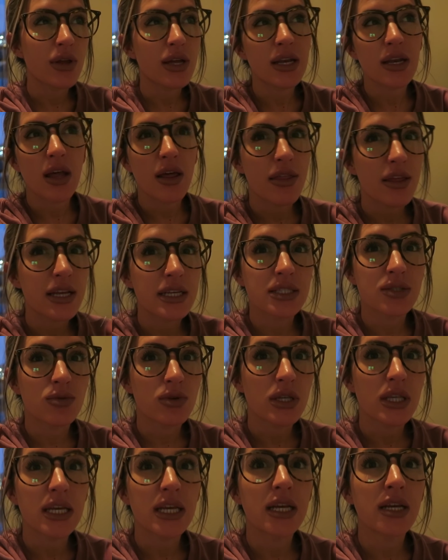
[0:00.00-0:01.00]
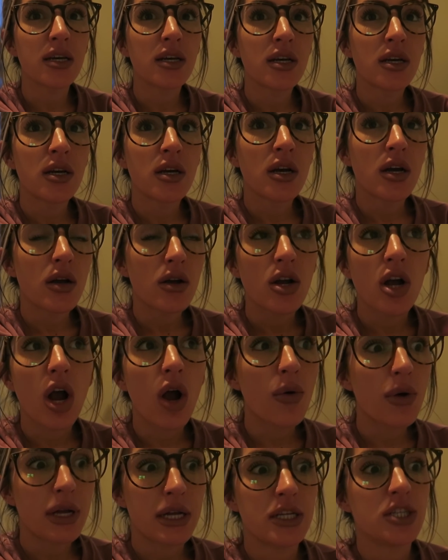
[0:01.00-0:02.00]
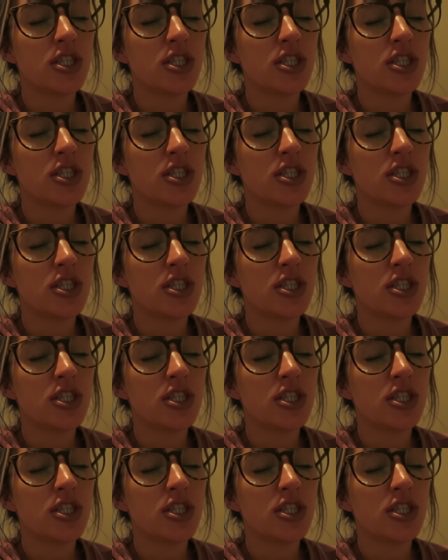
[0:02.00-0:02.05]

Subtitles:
like nothing is really growing